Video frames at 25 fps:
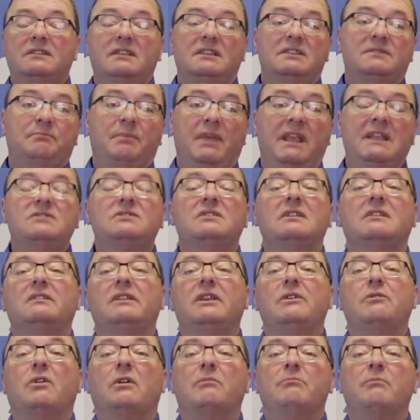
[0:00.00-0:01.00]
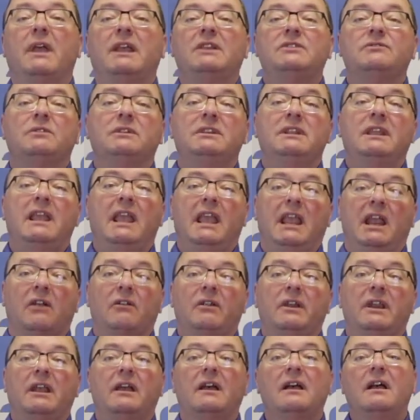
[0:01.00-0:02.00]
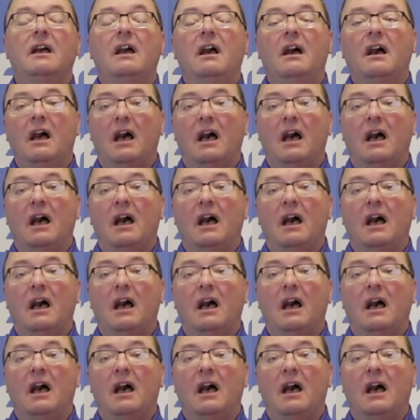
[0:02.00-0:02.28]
because basically we're measuring the area